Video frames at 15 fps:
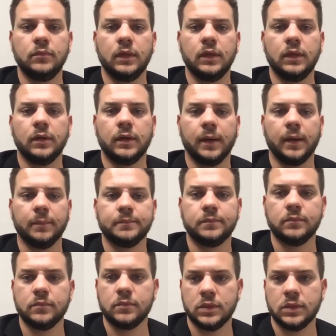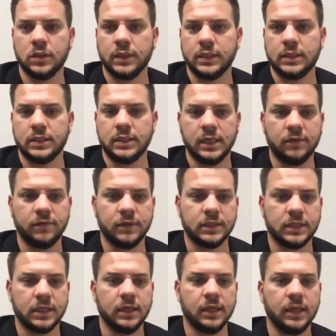Okay, so let's see if it's
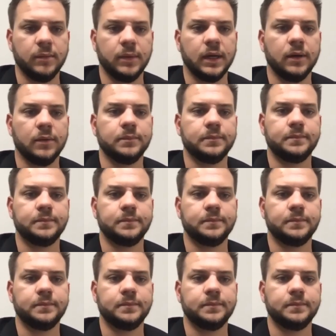going to allow me now.